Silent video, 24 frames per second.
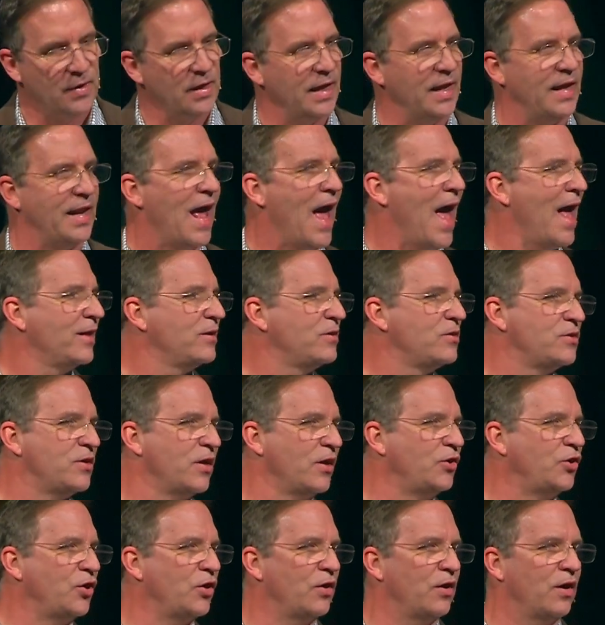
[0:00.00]
it adds
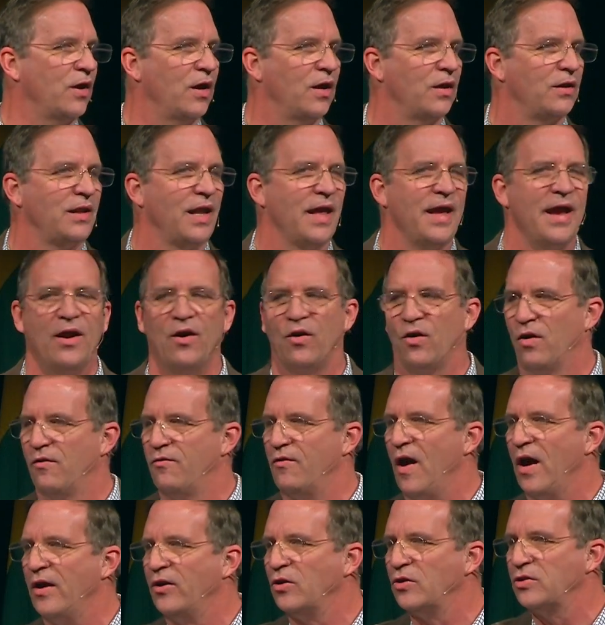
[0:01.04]
such a layer of
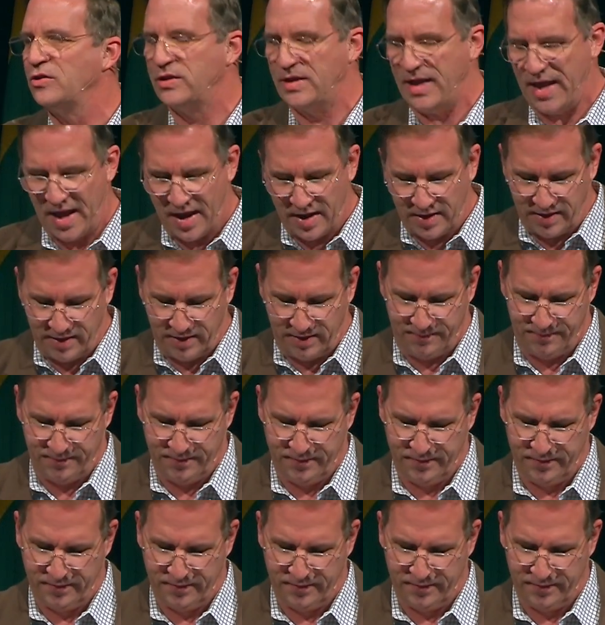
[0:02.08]
understanding